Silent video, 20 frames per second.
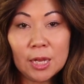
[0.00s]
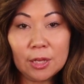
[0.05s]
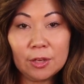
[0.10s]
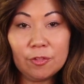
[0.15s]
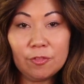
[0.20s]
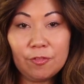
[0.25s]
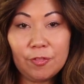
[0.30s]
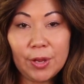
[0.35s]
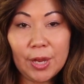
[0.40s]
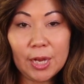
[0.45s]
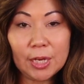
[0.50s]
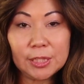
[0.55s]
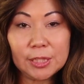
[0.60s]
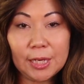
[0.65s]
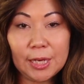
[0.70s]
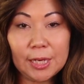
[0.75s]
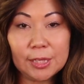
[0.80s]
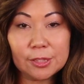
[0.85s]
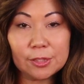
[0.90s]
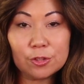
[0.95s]
In fact,
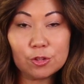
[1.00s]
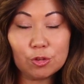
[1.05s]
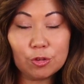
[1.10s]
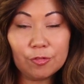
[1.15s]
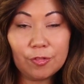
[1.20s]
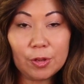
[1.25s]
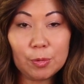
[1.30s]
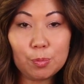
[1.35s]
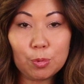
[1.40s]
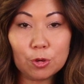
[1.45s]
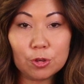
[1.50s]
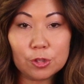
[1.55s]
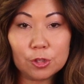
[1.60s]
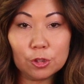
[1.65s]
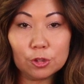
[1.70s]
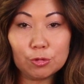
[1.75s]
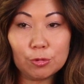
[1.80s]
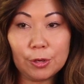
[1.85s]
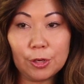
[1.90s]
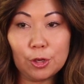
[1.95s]
as a certified
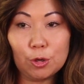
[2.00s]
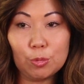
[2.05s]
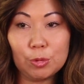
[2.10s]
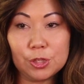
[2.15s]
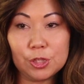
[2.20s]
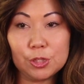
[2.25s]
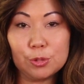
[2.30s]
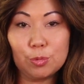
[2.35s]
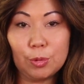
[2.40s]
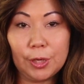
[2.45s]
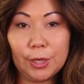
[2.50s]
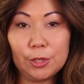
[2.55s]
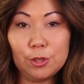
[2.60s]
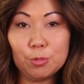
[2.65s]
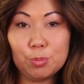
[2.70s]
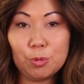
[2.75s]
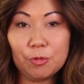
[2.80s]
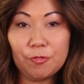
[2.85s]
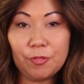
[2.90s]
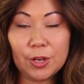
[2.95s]
personal trainer, which is what I
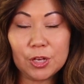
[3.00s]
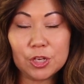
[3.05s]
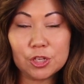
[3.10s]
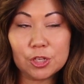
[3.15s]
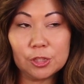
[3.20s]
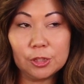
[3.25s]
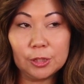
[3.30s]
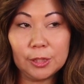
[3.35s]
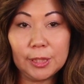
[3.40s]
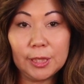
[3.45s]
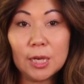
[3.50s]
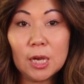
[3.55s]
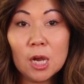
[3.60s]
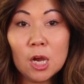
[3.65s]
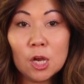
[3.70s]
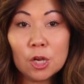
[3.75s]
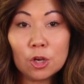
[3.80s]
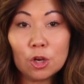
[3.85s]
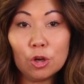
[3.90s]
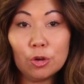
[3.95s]
do professionally,
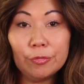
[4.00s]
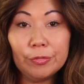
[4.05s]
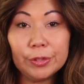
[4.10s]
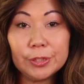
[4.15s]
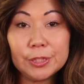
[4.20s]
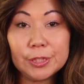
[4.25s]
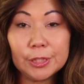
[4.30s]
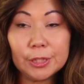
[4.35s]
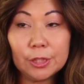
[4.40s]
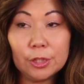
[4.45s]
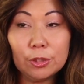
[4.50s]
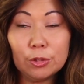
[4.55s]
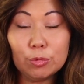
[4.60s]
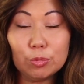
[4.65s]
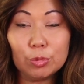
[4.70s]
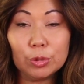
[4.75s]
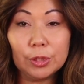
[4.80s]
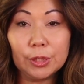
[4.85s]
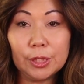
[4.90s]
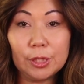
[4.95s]
COVID did
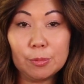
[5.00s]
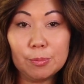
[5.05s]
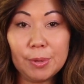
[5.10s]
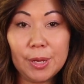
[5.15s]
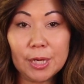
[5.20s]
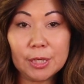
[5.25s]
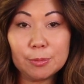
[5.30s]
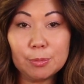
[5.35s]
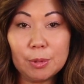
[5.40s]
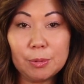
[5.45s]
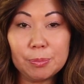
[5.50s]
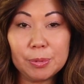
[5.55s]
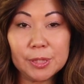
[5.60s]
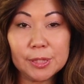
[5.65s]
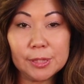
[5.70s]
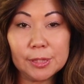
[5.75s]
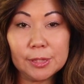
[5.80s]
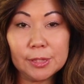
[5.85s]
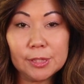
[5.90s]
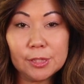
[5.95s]
really impact my
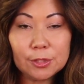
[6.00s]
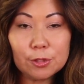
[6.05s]
business.